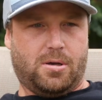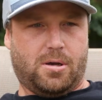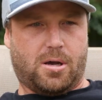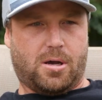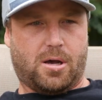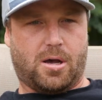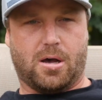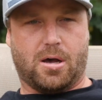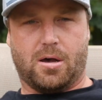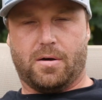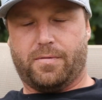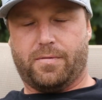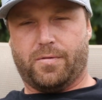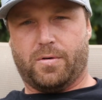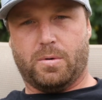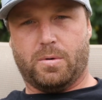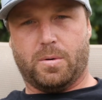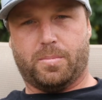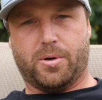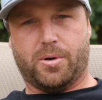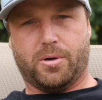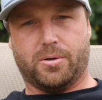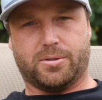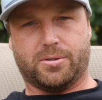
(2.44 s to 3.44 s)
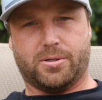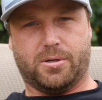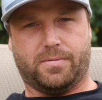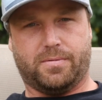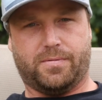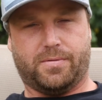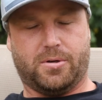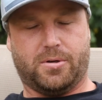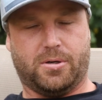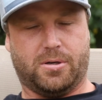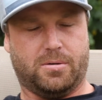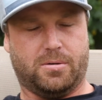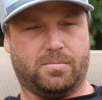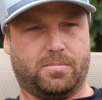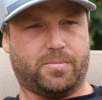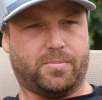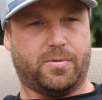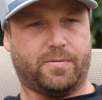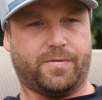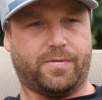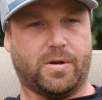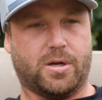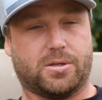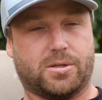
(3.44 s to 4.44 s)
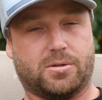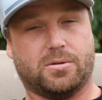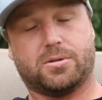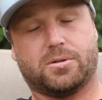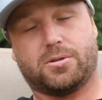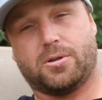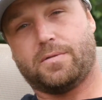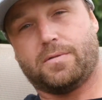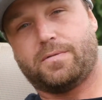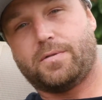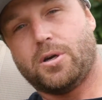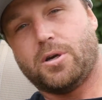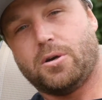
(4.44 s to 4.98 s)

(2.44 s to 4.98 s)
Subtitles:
former pro surfer and professional surf